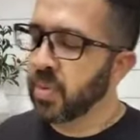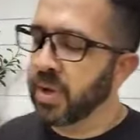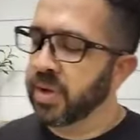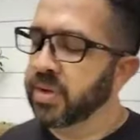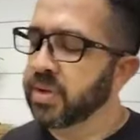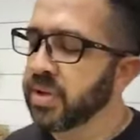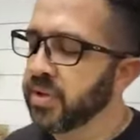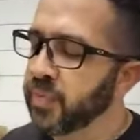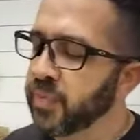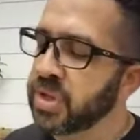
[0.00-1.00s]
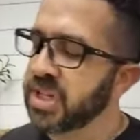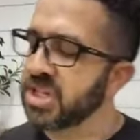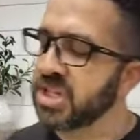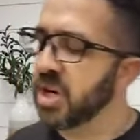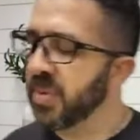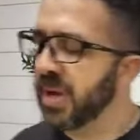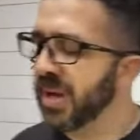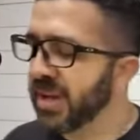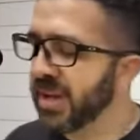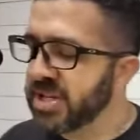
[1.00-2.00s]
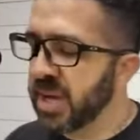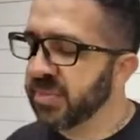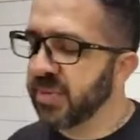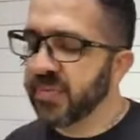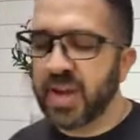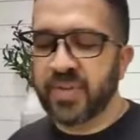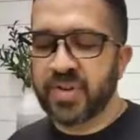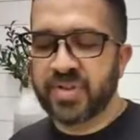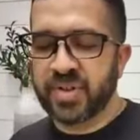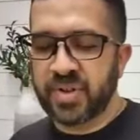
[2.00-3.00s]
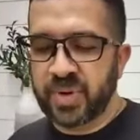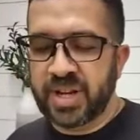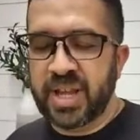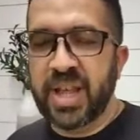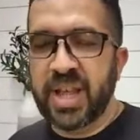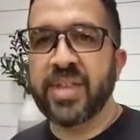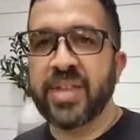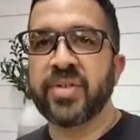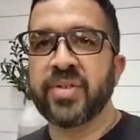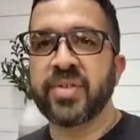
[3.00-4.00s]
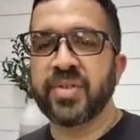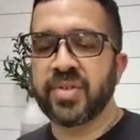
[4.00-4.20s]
Well, if we look at Jeremiah chapter 5, verse 31, he answers.